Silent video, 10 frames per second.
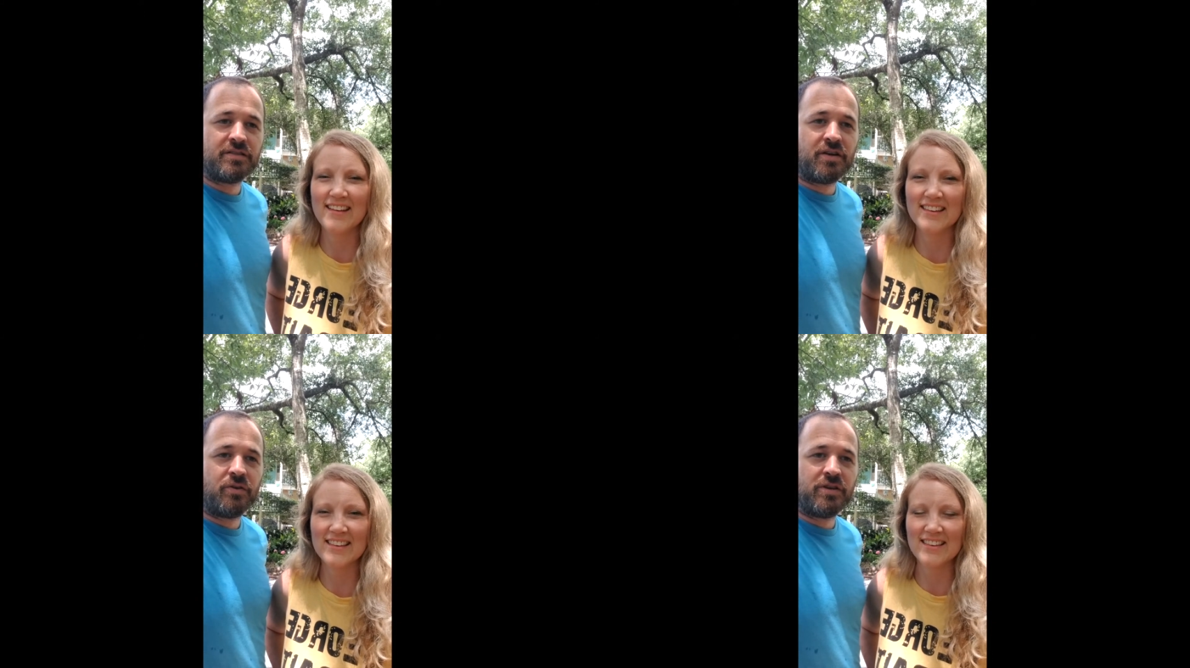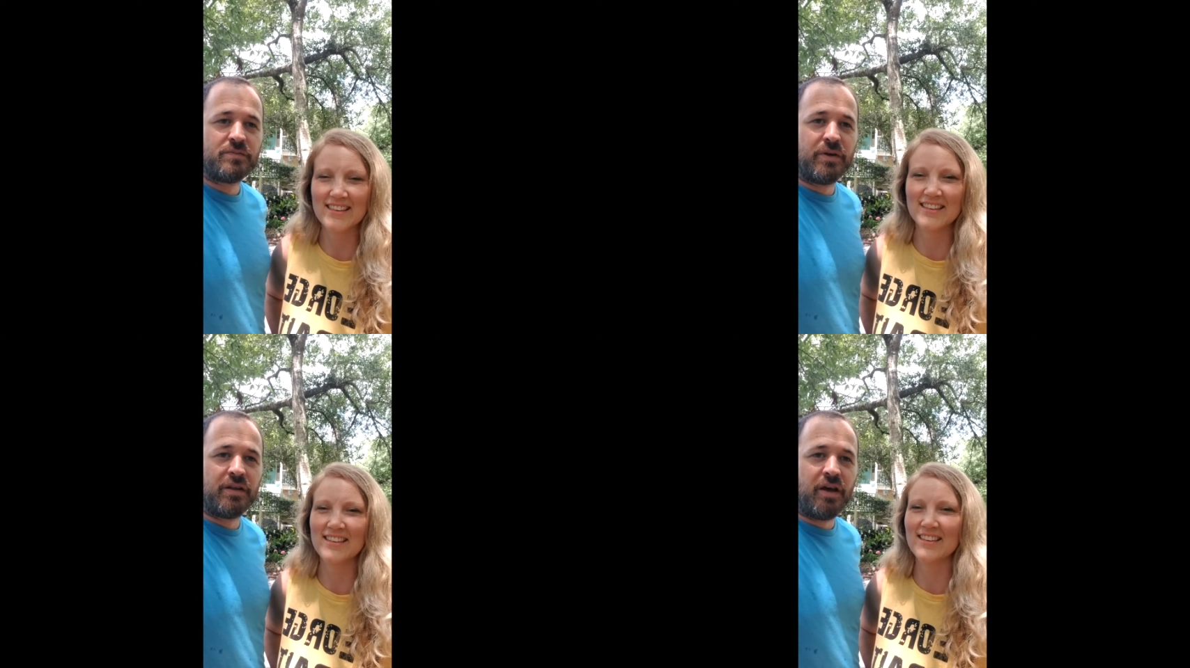Speaker 1: always
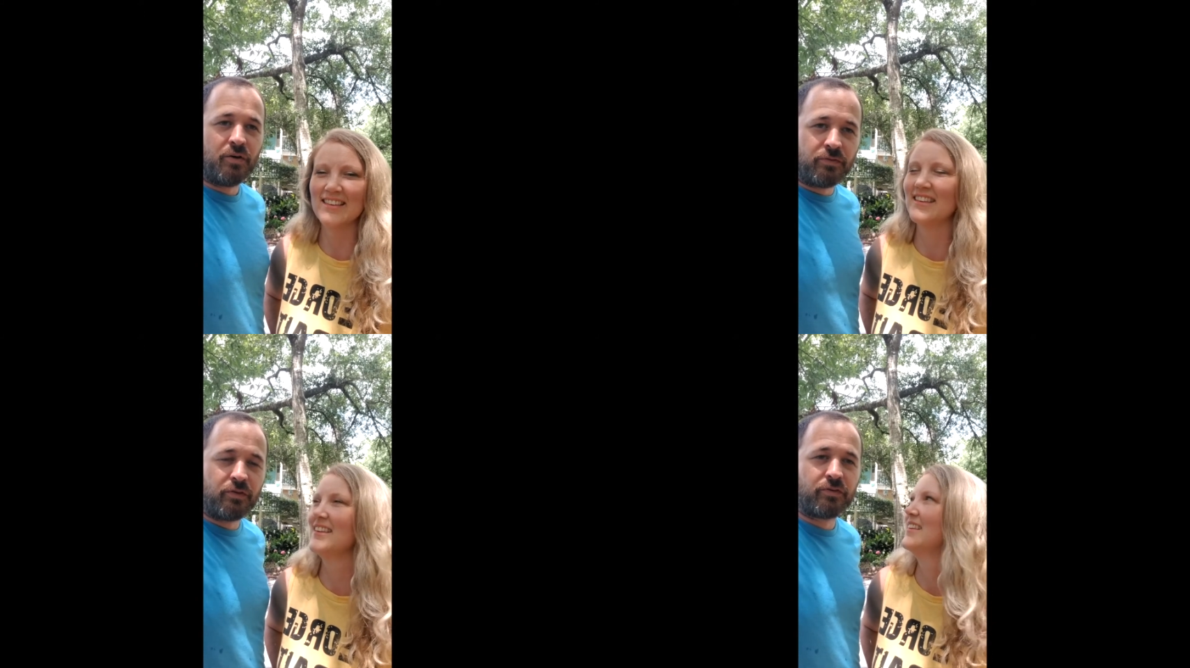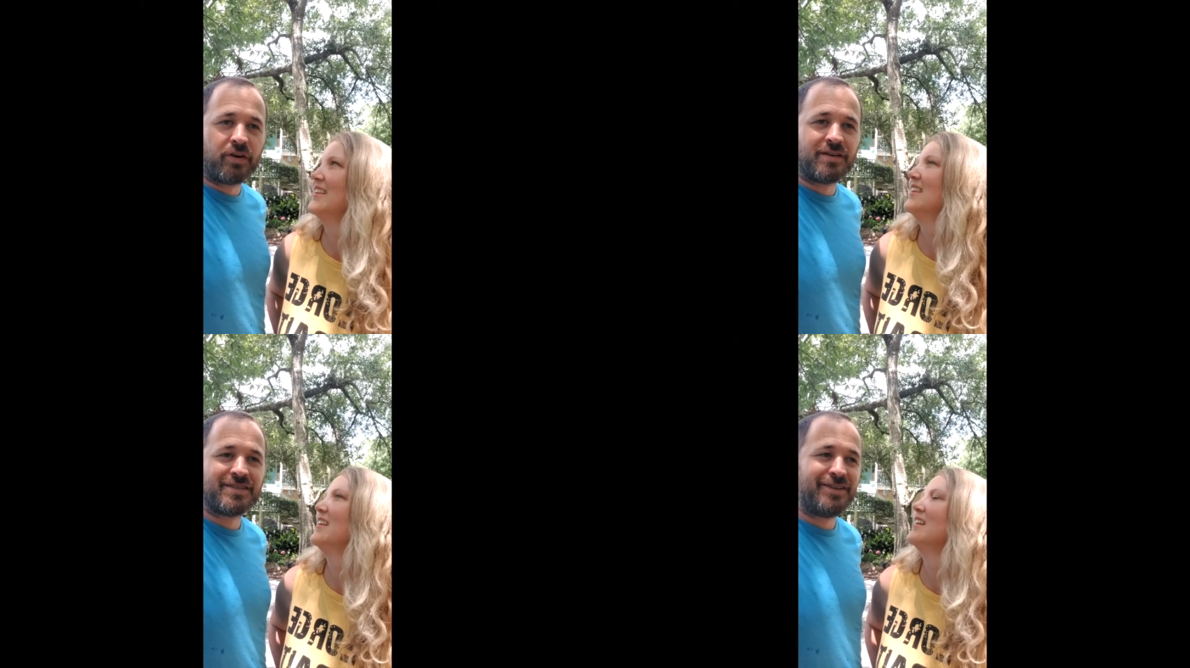been helpful for
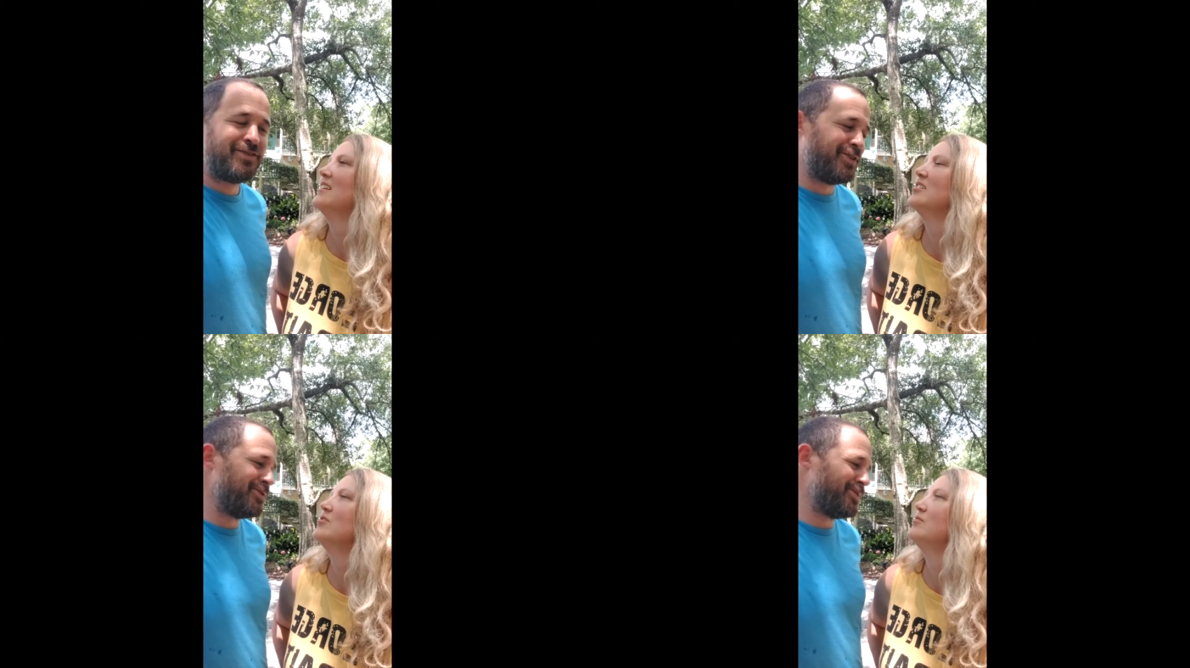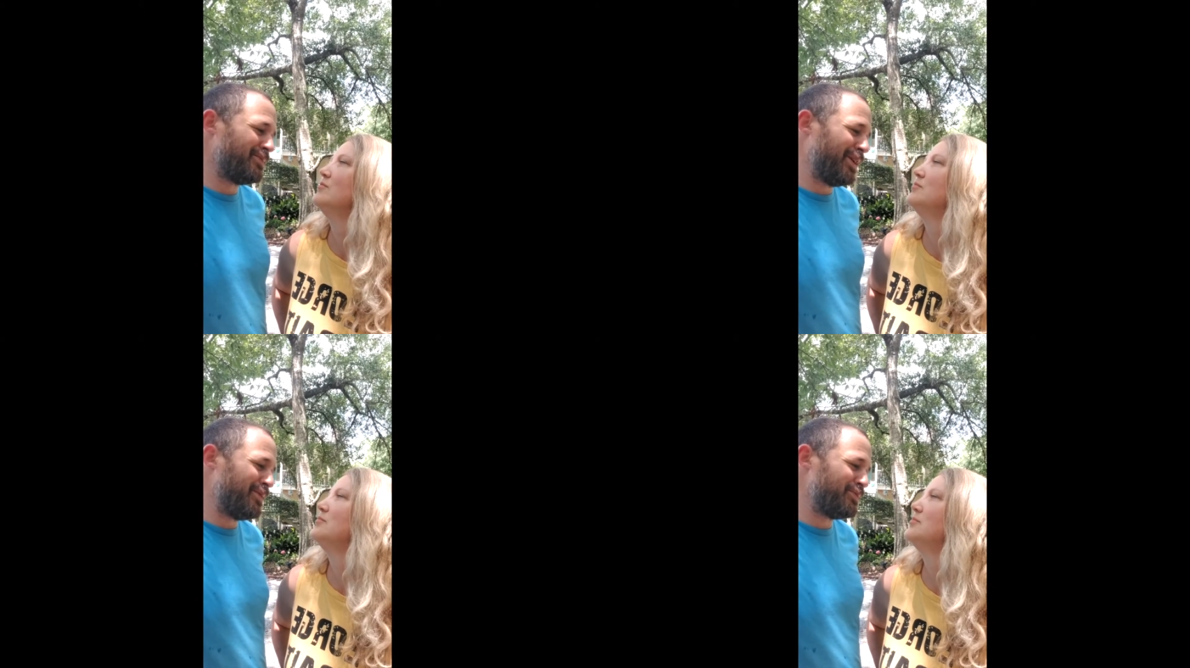us, even though
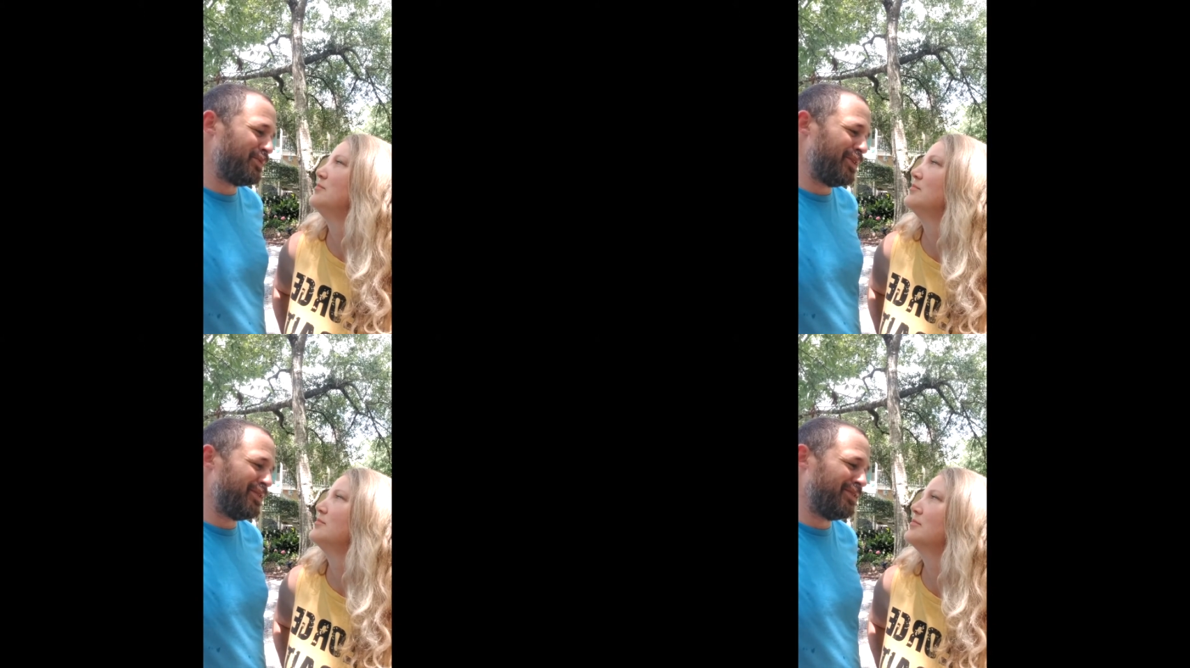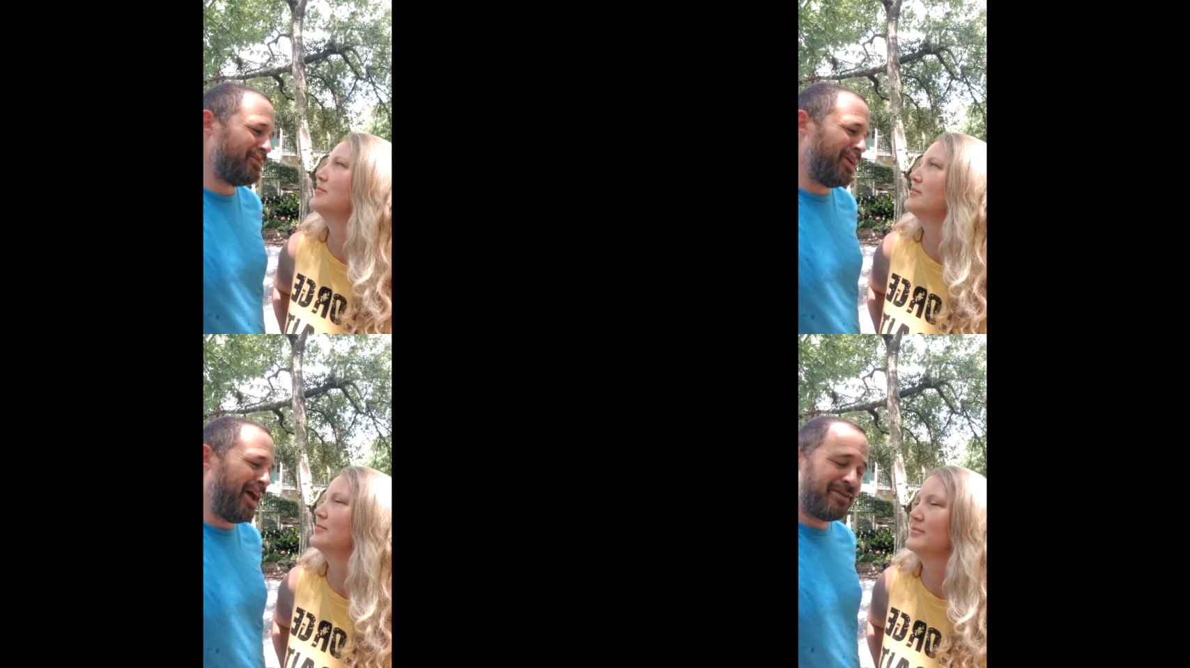sometimes we
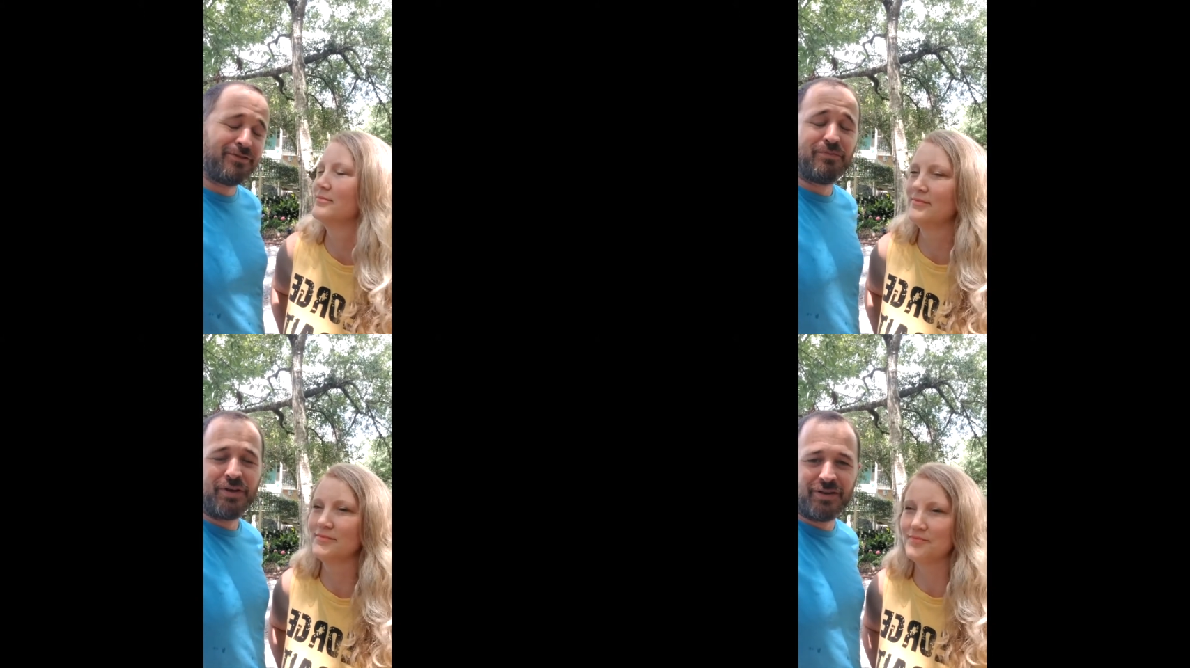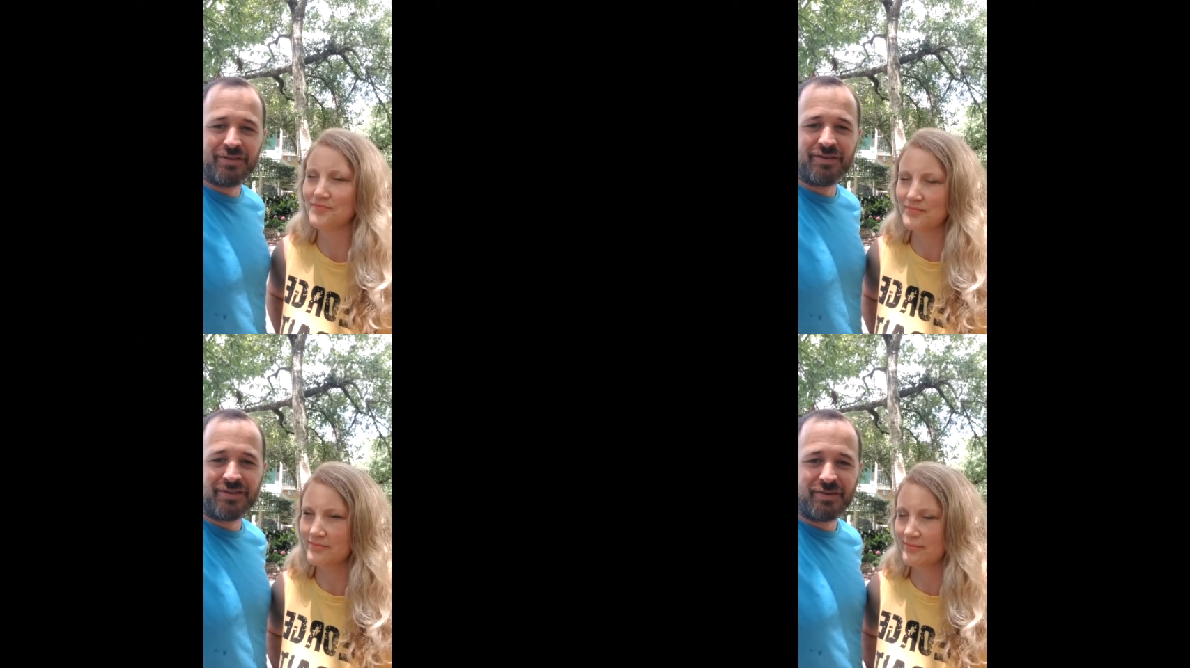we haven't been